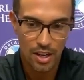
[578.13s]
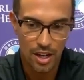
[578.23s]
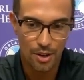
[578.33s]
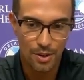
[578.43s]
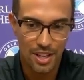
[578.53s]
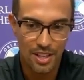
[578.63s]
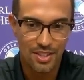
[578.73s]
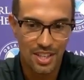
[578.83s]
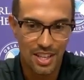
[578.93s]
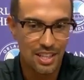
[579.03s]
you can
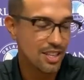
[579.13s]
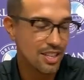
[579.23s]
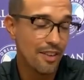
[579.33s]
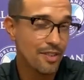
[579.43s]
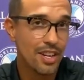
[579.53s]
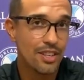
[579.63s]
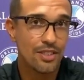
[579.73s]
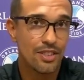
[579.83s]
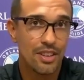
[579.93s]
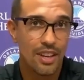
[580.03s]
see the
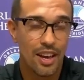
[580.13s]
togetherness,